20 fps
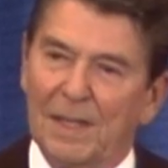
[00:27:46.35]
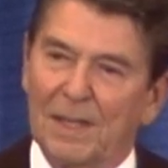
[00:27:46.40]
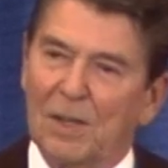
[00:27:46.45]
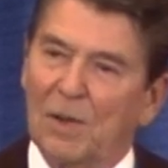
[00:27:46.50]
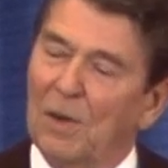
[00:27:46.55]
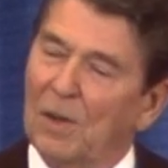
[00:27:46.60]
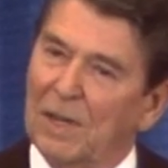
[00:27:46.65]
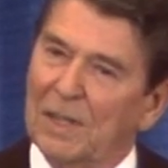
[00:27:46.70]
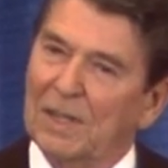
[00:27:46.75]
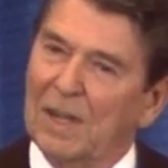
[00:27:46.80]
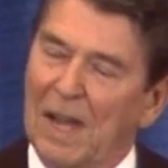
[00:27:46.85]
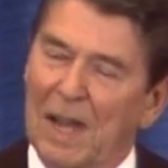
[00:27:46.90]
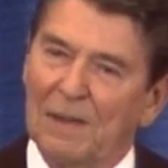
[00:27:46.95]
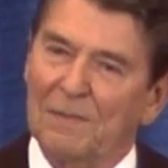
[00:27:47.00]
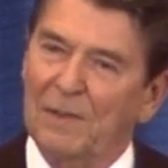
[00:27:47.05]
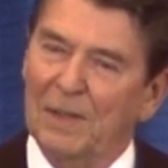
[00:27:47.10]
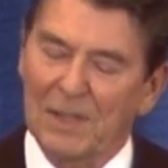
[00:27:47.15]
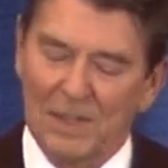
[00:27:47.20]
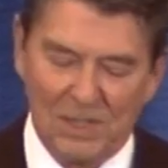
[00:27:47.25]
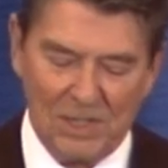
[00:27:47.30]
Call it
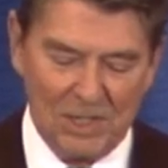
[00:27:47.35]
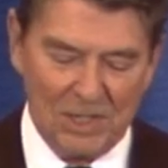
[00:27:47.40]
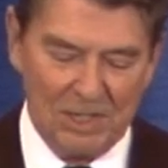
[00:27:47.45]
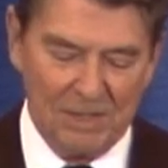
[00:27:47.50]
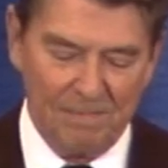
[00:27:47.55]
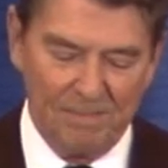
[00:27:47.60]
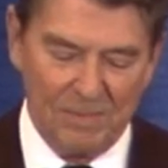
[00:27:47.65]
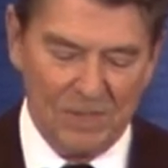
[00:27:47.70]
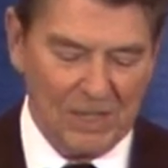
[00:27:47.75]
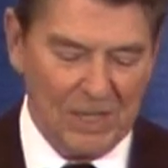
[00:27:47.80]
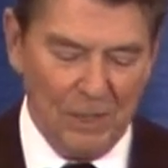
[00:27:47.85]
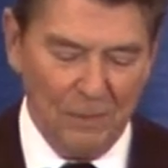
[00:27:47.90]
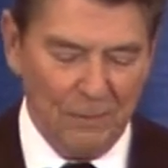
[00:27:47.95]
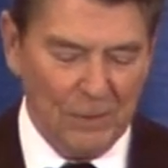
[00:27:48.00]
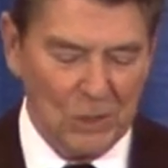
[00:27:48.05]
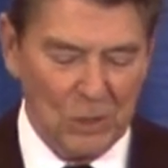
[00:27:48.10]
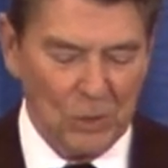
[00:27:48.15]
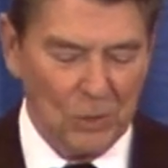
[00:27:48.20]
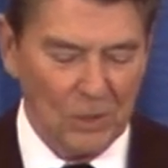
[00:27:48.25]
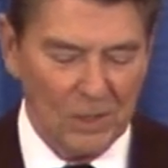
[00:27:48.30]
confidence,
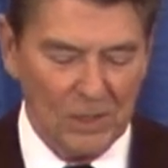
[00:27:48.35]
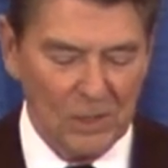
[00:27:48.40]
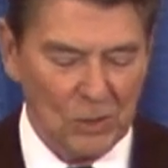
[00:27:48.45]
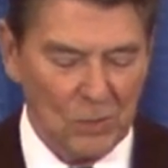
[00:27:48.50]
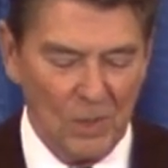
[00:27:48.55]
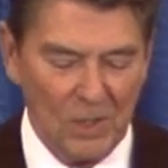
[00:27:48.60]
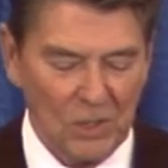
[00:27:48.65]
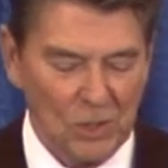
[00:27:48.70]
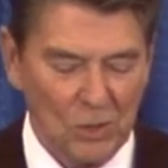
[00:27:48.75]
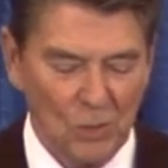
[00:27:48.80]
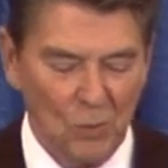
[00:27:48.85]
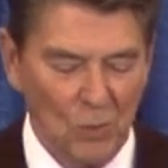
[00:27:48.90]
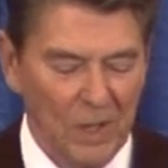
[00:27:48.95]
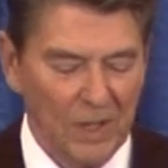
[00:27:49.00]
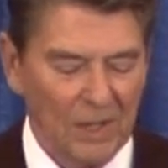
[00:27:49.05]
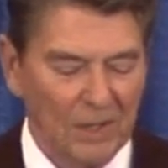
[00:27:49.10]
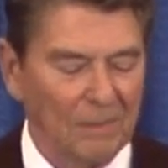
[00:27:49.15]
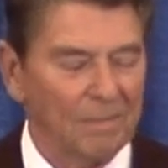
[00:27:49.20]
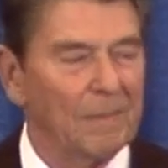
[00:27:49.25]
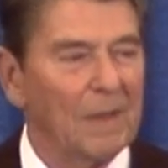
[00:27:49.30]
self-assurance, what you
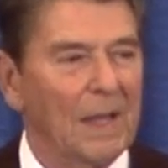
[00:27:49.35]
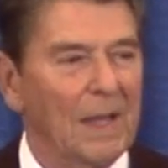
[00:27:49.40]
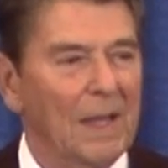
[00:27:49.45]
will.